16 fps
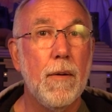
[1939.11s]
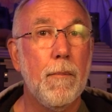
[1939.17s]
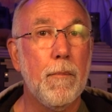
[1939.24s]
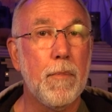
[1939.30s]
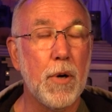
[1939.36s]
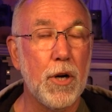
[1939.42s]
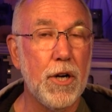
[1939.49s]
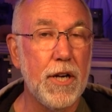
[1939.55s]

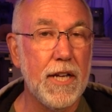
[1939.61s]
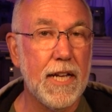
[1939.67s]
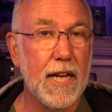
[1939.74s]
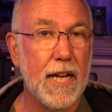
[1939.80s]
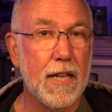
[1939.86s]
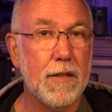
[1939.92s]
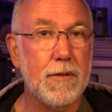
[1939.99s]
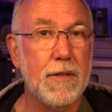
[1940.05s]
burning
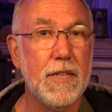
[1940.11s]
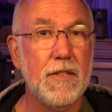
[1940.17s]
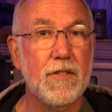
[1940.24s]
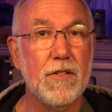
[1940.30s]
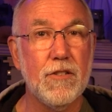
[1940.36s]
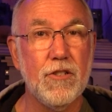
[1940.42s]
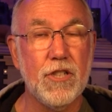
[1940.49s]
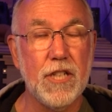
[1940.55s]

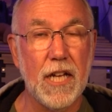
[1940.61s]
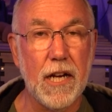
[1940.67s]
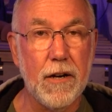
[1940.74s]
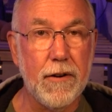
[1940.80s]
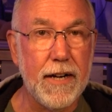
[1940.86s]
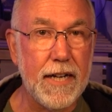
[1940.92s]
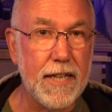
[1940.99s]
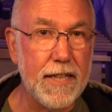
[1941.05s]
calories,
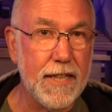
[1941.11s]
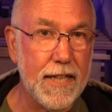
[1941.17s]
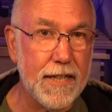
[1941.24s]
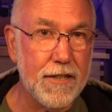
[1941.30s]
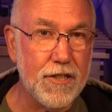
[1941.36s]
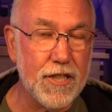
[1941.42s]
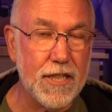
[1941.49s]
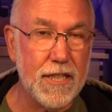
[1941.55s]
generating the
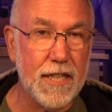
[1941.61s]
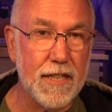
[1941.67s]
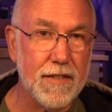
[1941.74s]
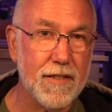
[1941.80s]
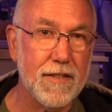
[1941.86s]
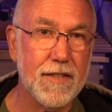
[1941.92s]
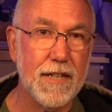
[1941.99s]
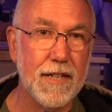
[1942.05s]
energy
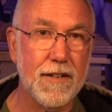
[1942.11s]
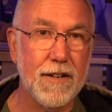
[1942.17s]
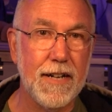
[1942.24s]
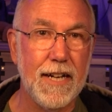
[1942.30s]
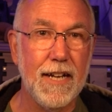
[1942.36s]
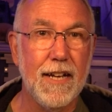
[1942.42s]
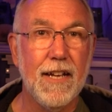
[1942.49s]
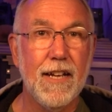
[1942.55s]

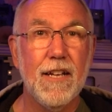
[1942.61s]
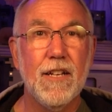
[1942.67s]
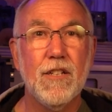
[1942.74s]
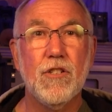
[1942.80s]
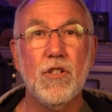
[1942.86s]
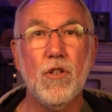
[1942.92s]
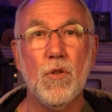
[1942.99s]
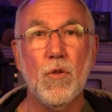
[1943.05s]
necessary
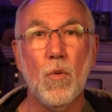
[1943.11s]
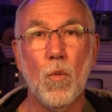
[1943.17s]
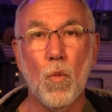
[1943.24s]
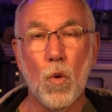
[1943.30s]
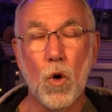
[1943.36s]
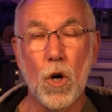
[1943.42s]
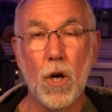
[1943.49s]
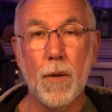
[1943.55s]
to
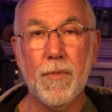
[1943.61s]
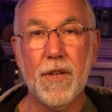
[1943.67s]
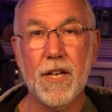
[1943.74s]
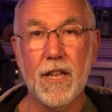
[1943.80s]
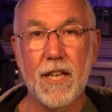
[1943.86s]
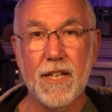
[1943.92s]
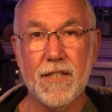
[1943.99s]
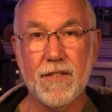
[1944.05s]
warm the
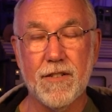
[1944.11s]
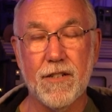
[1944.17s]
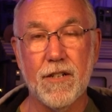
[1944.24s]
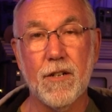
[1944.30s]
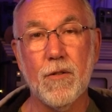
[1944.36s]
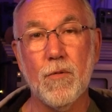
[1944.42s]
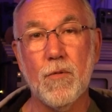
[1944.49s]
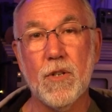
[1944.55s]

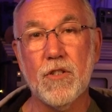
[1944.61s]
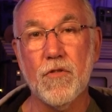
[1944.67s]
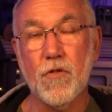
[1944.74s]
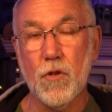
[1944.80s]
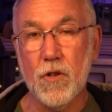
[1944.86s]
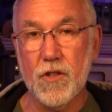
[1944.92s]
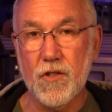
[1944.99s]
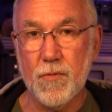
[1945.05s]
cluster, which
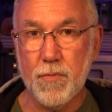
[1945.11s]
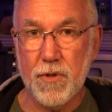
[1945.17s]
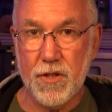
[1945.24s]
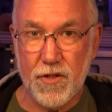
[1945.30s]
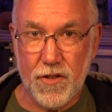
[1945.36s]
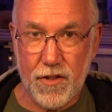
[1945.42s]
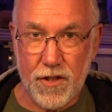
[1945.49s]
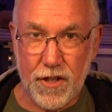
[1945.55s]
of course
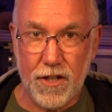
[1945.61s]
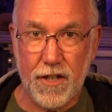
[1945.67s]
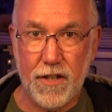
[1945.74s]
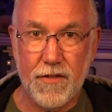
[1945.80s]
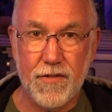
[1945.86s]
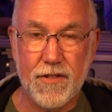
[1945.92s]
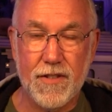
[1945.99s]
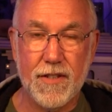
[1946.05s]

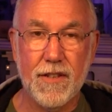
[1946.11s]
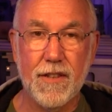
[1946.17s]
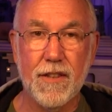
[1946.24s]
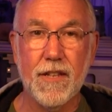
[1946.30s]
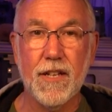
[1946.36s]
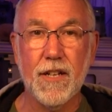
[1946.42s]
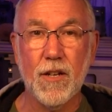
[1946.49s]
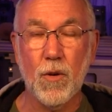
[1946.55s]
preserves
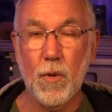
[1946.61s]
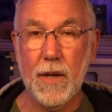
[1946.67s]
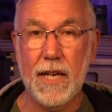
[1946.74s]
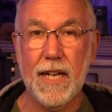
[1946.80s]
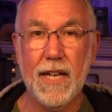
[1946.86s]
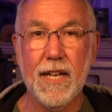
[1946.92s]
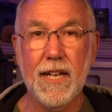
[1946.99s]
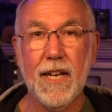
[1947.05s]
the
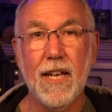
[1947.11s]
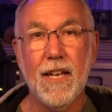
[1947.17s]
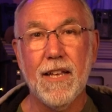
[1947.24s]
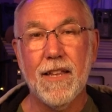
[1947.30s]
queen,